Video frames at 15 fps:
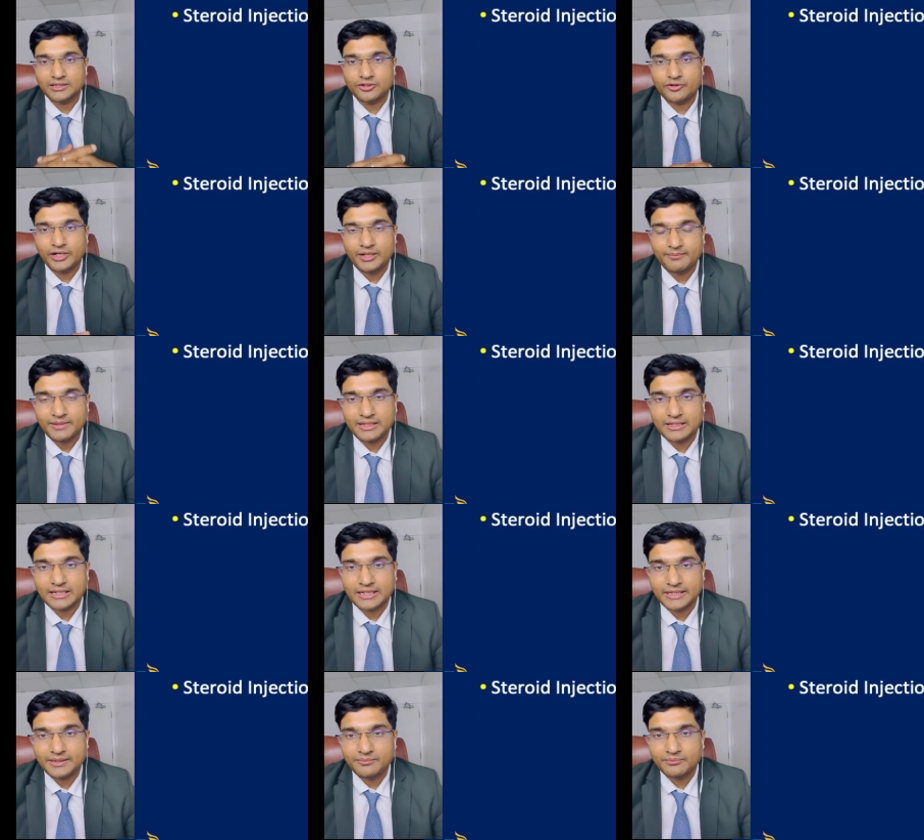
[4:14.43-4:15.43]
treatment
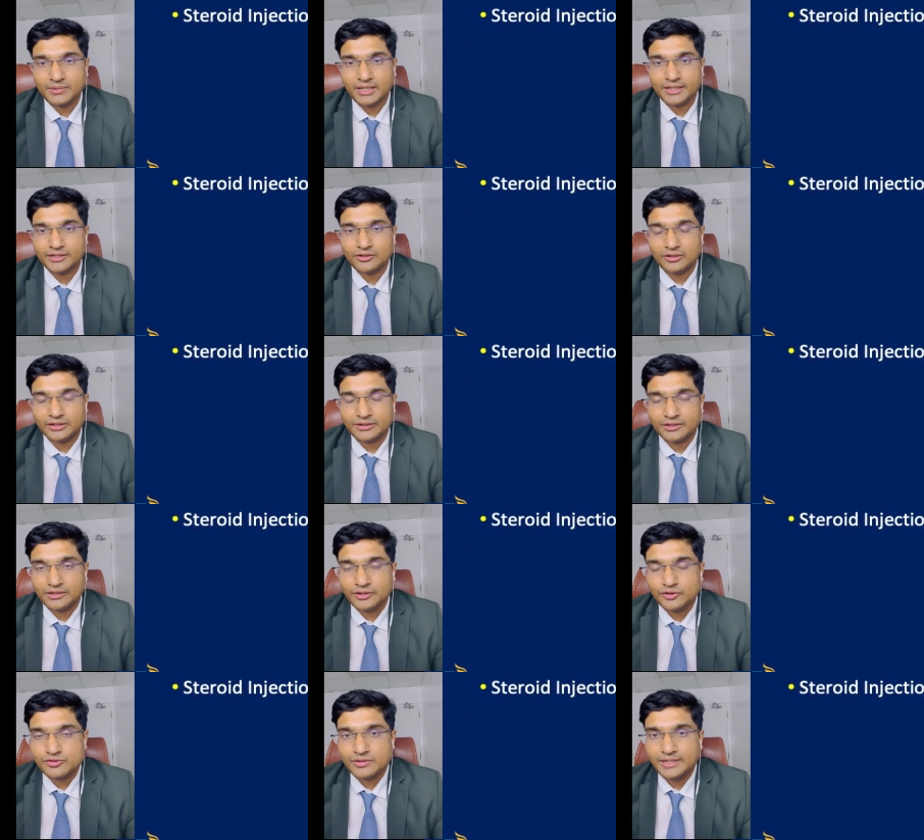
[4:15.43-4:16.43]
line
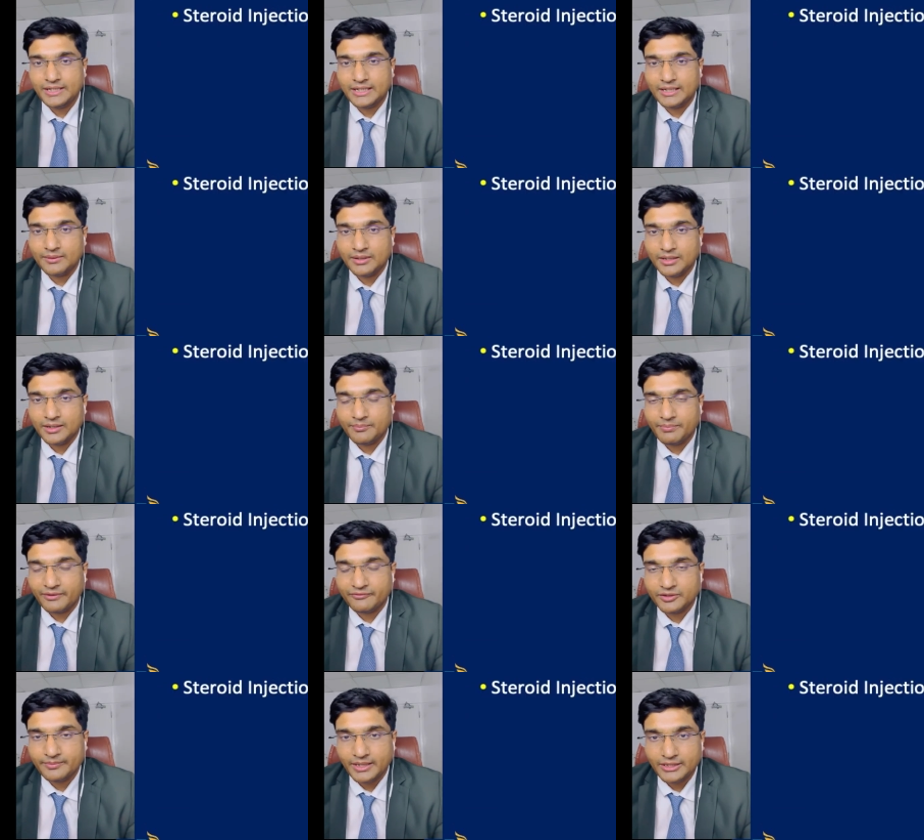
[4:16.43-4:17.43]
usually
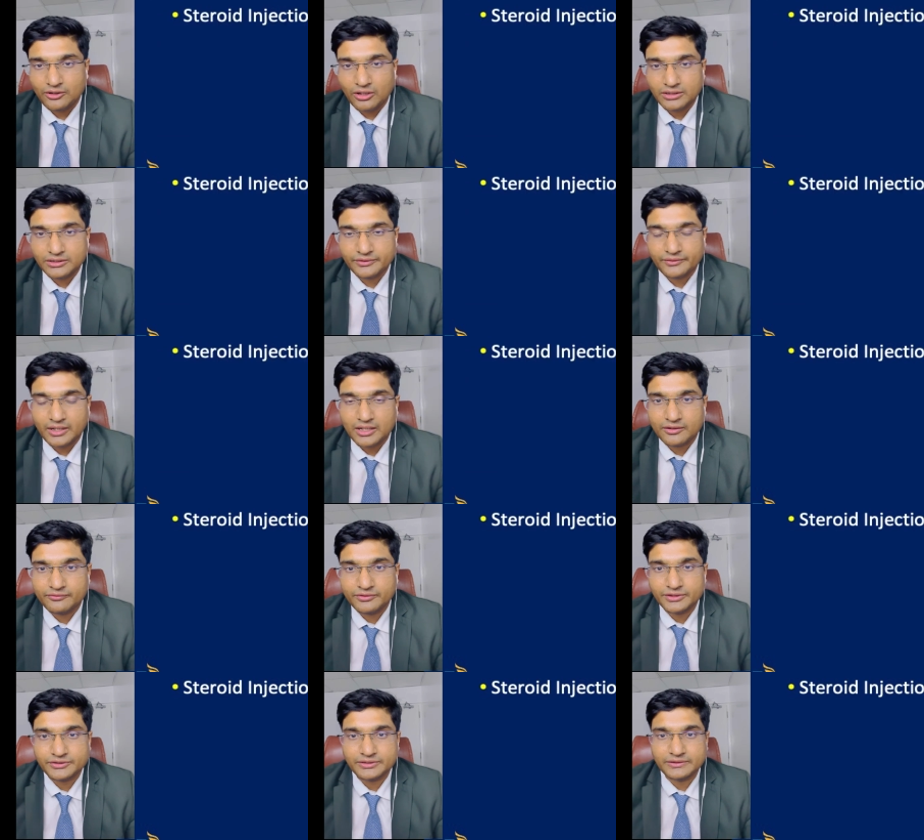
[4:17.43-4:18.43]
preferred by doctors are,
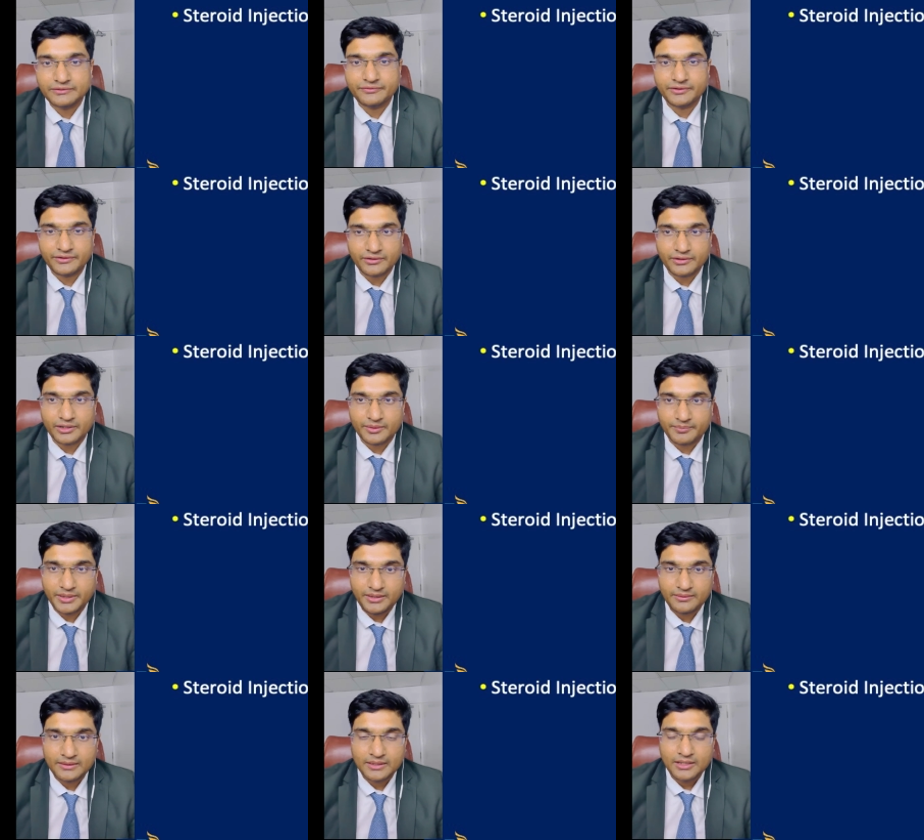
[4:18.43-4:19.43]
first is physiotherapy,